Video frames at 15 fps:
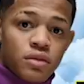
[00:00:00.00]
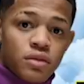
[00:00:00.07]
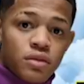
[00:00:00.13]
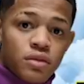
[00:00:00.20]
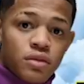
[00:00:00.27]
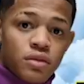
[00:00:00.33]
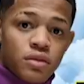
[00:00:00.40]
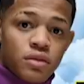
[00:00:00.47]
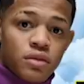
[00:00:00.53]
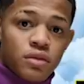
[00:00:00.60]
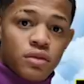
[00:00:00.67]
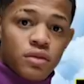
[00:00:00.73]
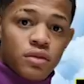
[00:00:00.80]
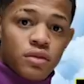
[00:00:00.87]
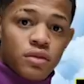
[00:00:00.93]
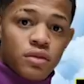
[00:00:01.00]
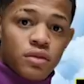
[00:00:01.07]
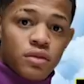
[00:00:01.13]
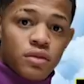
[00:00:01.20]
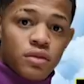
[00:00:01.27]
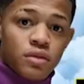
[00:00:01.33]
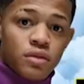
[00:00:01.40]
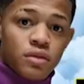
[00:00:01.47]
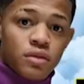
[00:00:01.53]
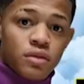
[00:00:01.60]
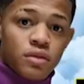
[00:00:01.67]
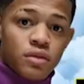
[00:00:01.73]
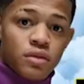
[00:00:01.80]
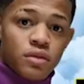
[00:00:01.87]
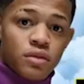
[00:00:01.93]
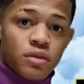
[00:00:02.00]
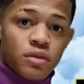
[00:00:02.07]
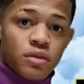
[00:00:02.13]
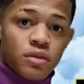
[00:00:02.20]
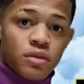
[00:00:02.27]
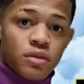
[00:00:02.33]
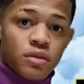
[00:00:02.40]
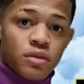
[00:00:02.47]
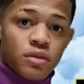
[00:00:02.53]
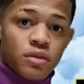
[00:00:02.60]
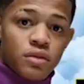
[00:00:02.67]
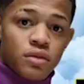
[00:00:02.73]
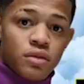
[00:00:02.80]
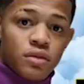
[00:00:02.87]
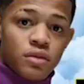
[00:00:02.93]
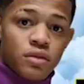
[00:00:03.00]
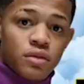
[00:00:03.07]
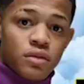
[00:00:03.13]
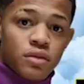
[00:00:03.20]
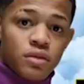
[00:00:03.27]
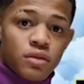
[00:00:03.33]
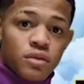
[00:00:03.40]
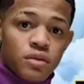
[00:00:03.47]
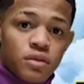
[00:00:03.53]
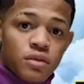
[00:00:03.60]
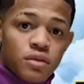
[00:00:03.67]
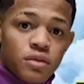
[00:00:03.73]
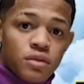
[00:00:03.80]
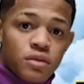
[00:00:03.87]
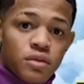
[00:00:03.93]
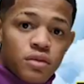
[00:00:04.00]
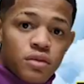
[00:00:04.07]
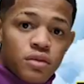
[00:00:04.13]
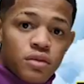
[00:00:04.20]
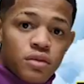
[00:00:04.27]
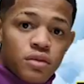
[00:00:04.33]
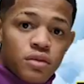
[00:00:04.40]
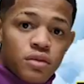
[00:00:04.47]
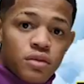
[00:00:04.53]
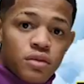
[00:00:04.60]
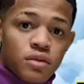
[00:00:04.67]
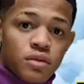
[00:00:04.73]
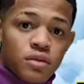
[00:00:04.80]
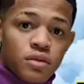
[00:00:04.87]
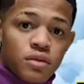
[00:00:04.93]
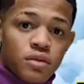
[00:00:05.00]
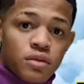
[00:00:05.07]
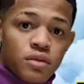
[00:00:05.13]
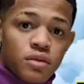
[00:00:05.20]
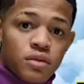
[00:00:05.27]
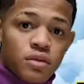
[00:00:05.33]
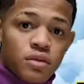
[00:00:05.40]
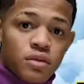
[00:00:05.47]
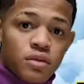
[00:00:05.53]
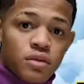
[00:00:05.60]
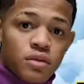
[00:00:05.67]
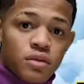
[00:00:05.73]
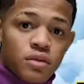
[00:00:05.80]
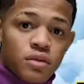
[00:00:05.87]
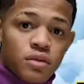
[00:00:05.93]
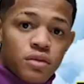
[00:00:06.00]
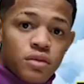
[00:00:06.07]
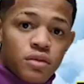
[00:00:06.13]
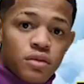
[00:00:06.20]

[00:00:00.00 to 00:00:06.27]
This person isn't speaking.